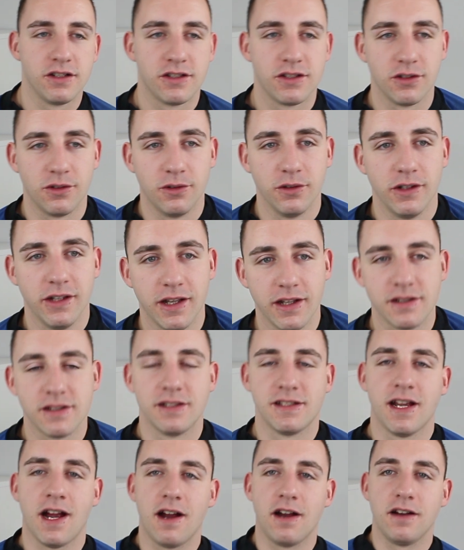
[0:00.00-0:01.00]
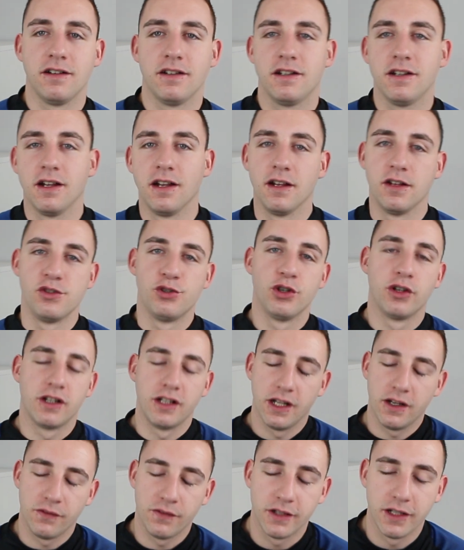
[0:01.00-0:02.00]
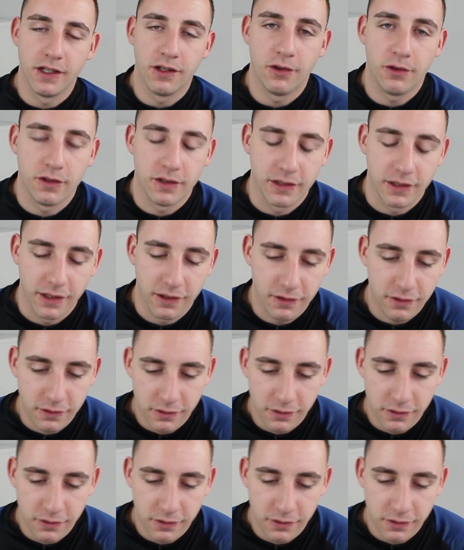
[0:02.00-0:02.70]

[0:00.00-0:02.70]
so yes, it's hard to kind of juggle everything all together.